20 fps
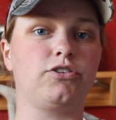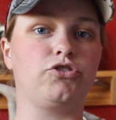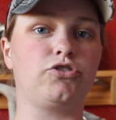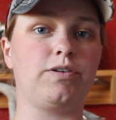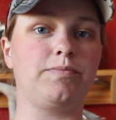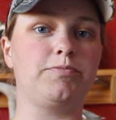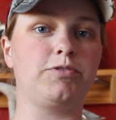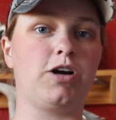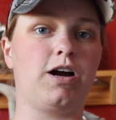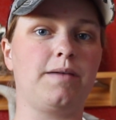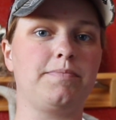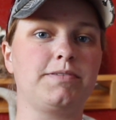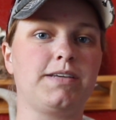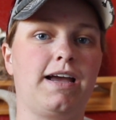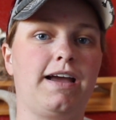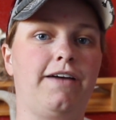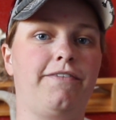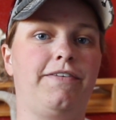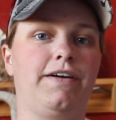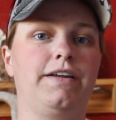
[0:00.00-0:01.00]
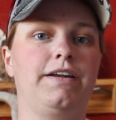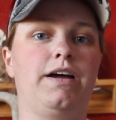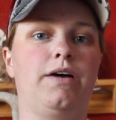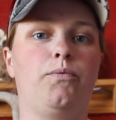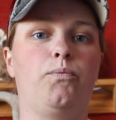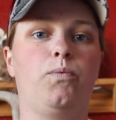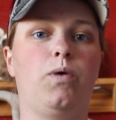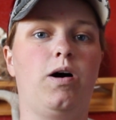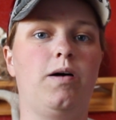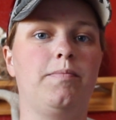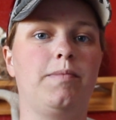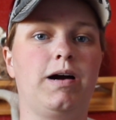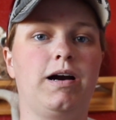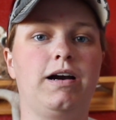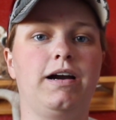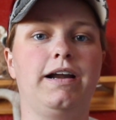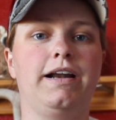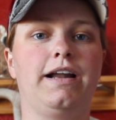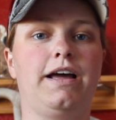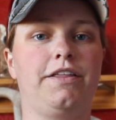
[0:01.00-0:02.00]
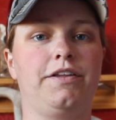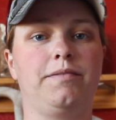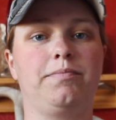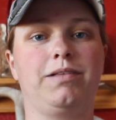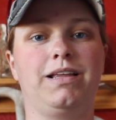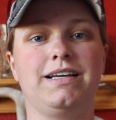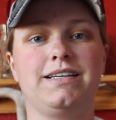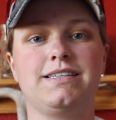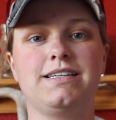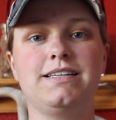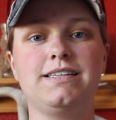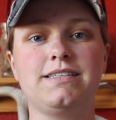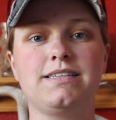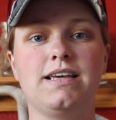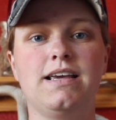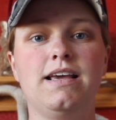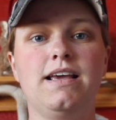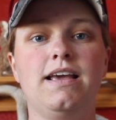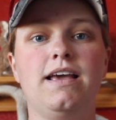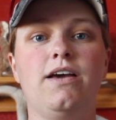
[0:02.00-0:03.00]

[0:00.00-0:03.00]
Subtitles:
Drip drops I have found at Walmart and other places.